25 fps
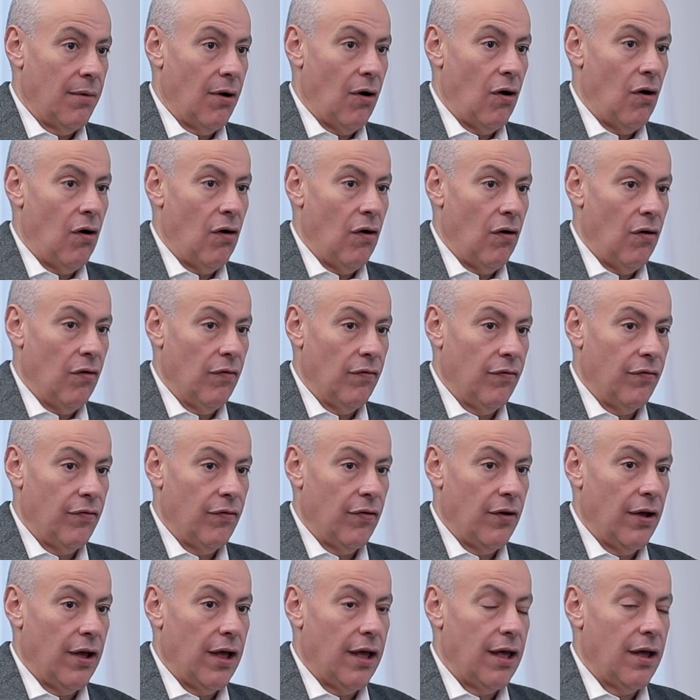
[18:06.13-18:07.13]
of
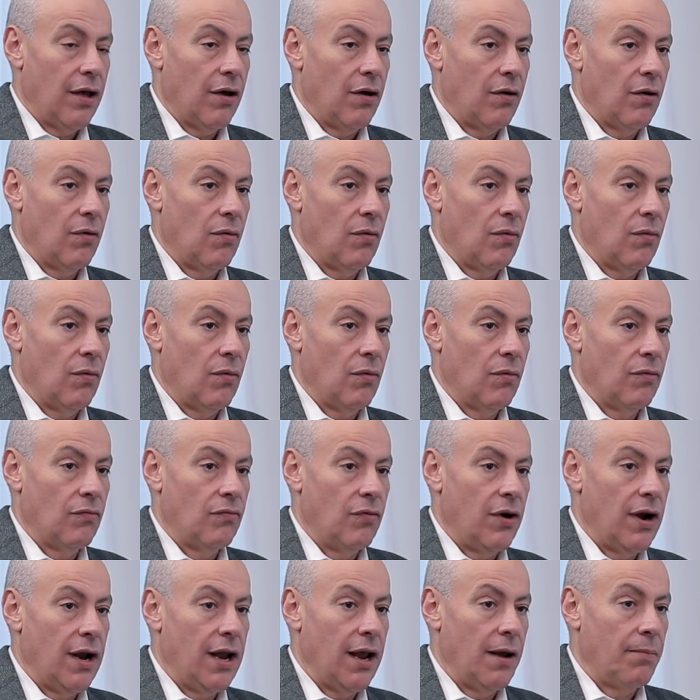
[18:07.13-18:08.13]

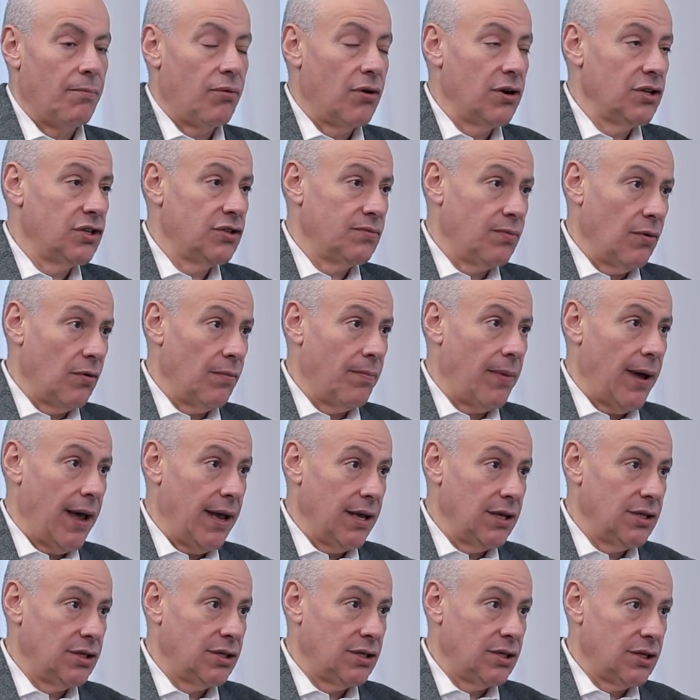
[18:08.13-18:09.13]
really a
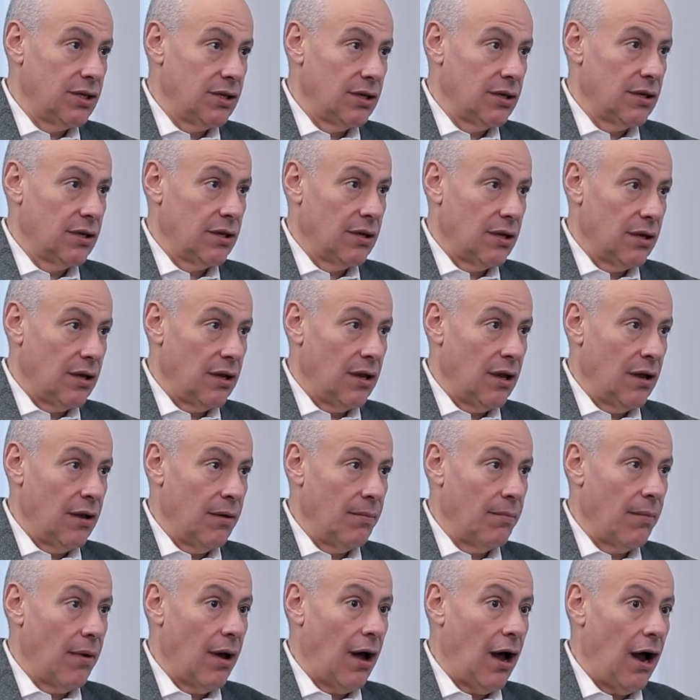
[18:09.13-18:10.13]
principle-based
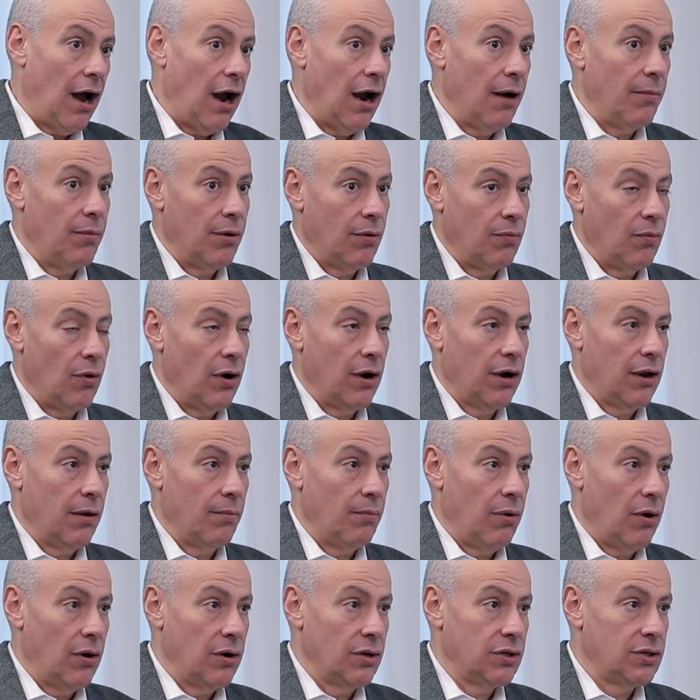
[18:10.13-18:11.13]
hybrid working
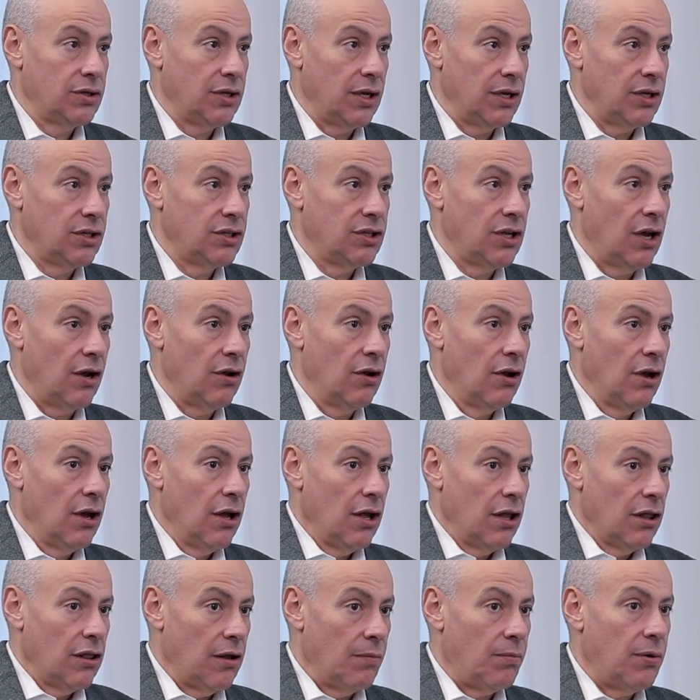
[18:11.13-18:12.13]
policy. So
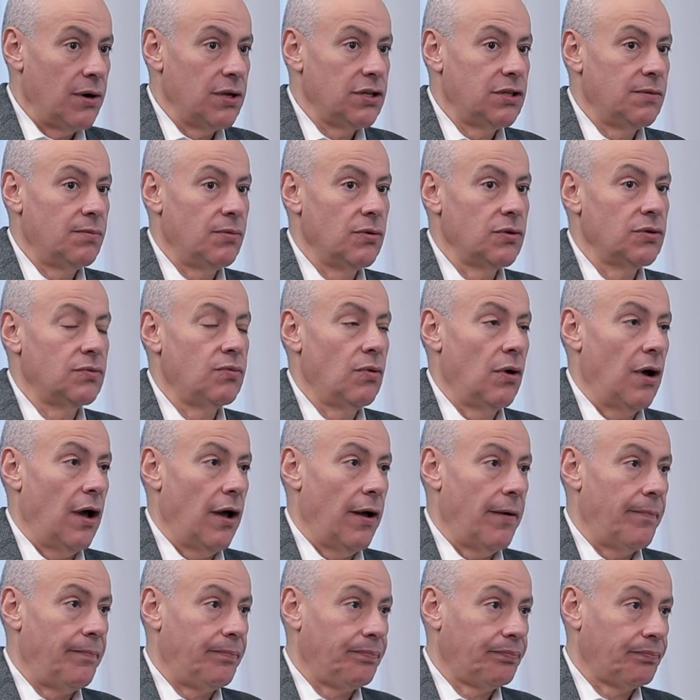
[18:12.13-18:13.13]
the principles
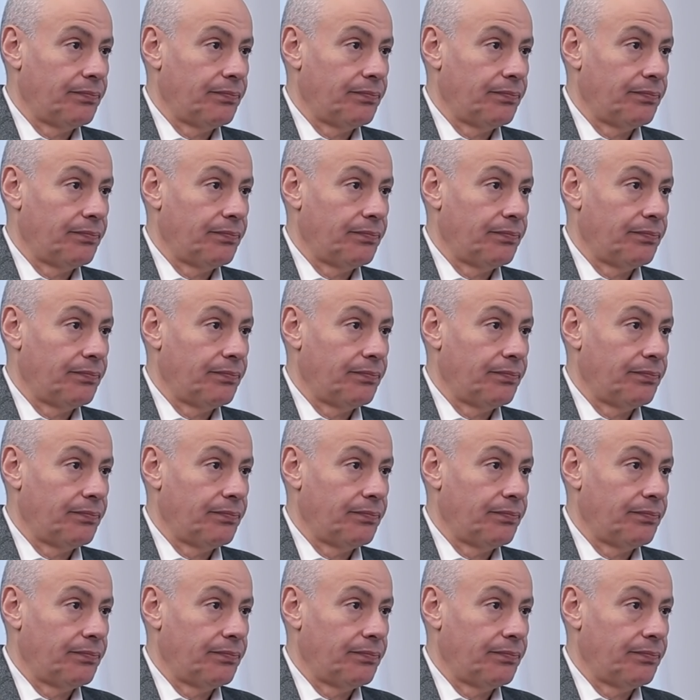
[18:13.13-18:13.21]
were,